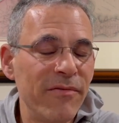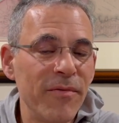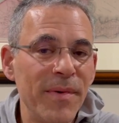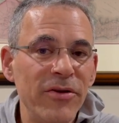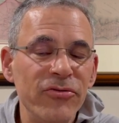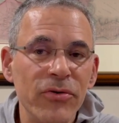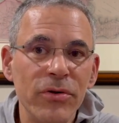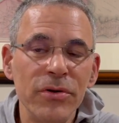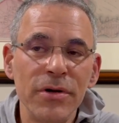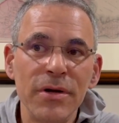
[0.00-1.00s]
for my
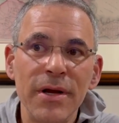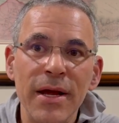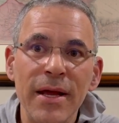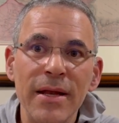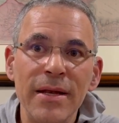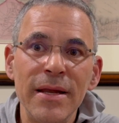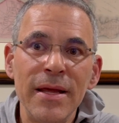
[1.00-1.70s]
shoulder, and